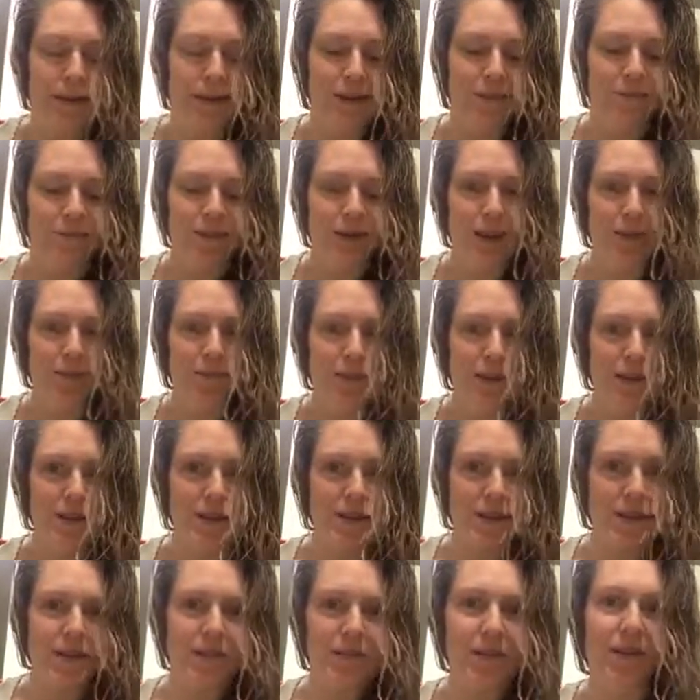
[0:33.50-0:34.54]
I'm dating
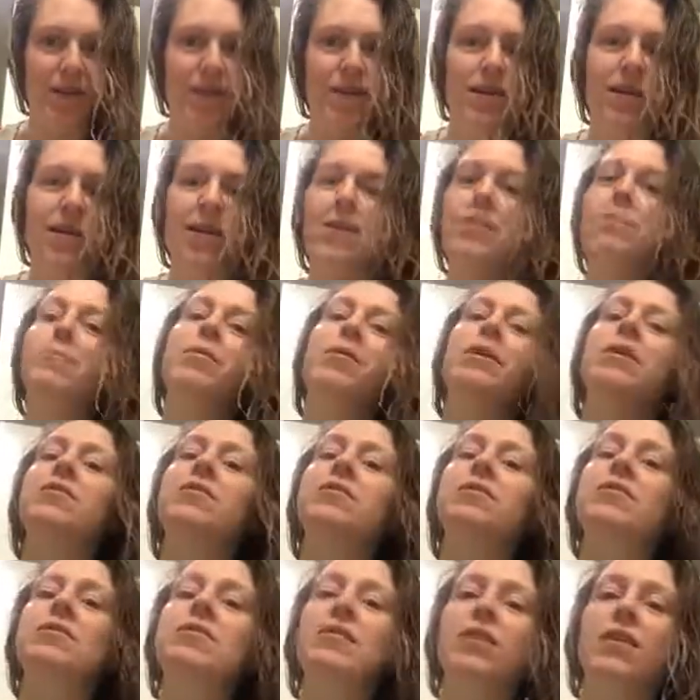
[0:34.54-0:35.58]
myself there, but
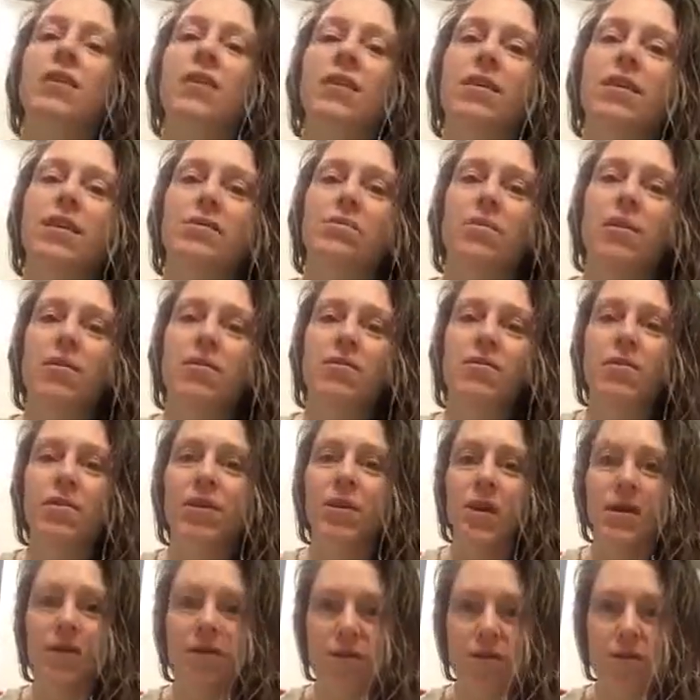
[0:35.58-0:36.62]
just coming through
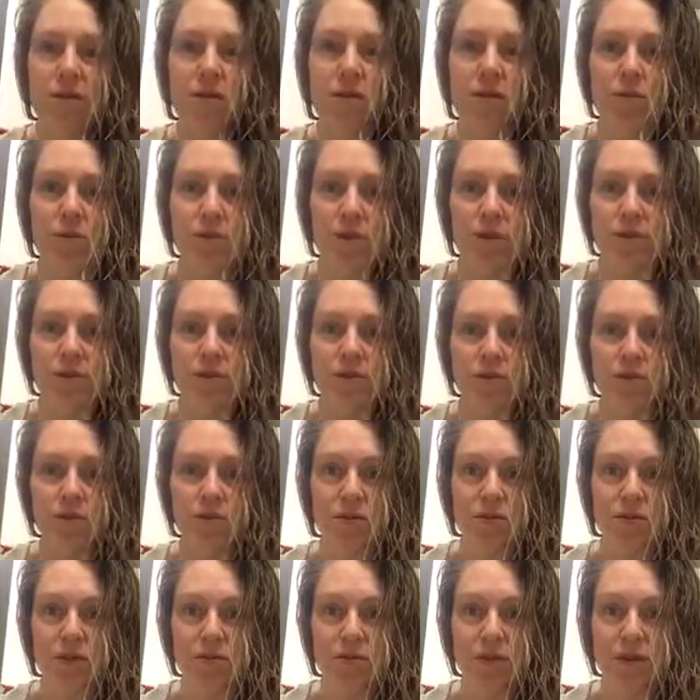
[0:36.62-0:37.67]
it and not knowing what to
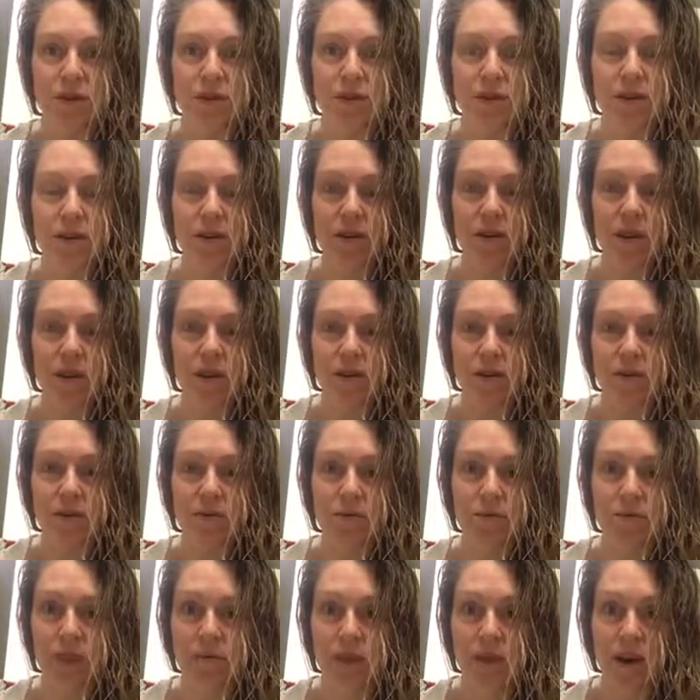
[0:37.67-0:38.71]
do with
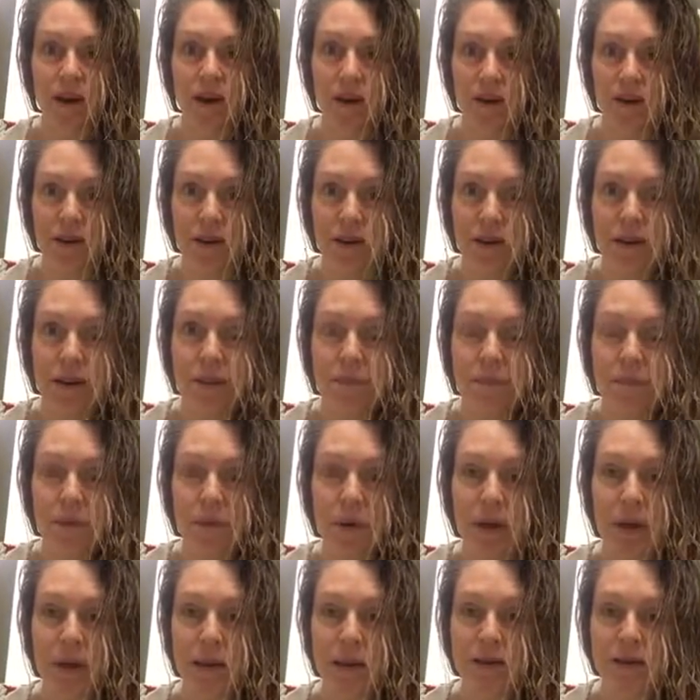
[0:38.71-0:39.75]
their hair
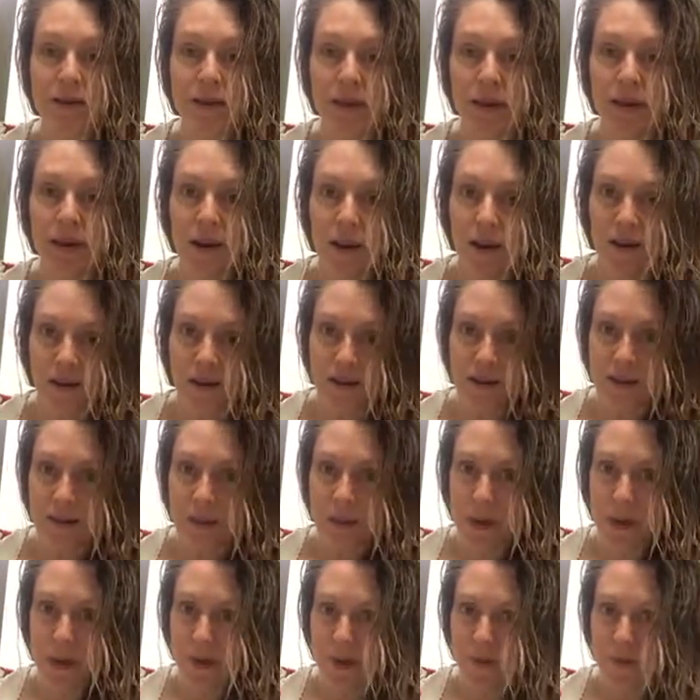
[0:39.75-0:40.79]
because all it's
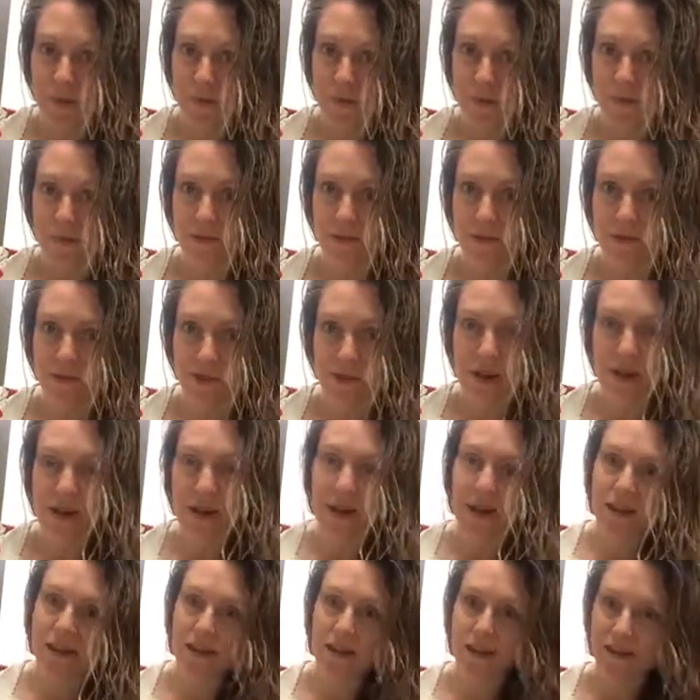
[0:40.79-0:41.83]
been is
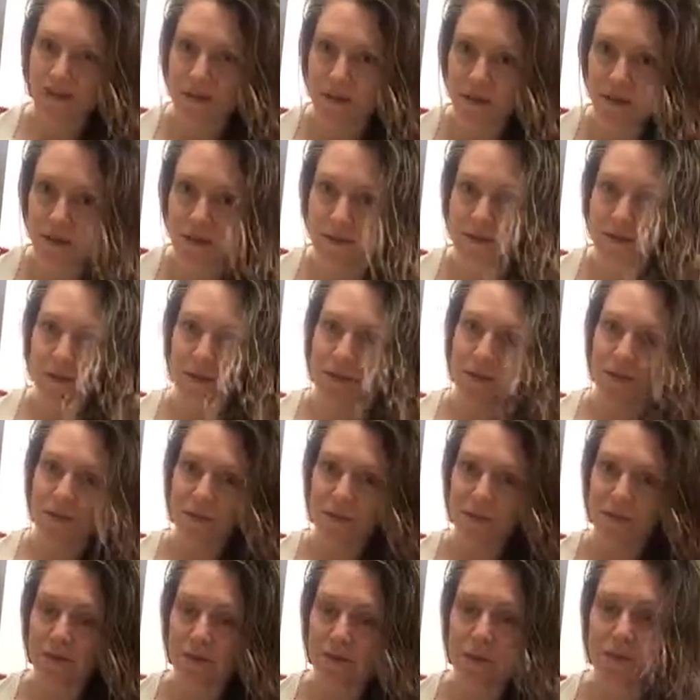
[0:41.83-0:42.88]
straightening it through,
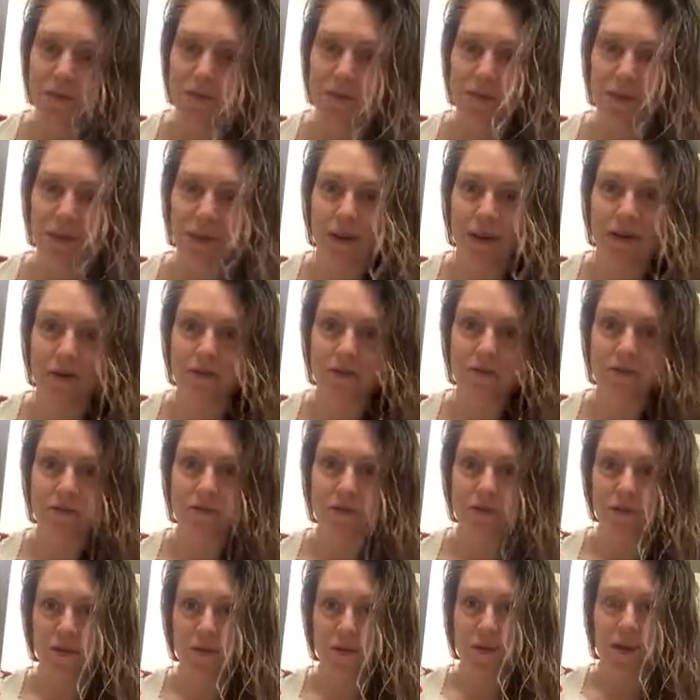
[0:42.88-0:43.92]
for the last 20 years or
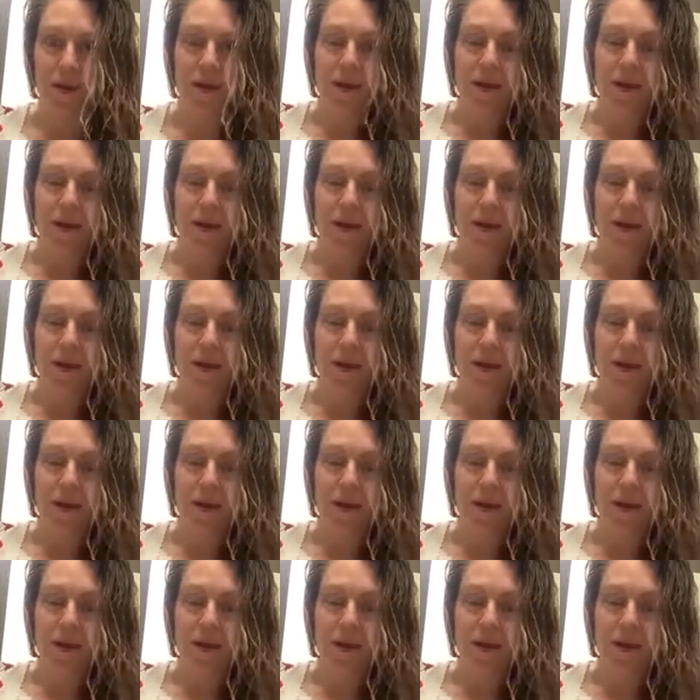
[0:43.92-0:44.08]
so.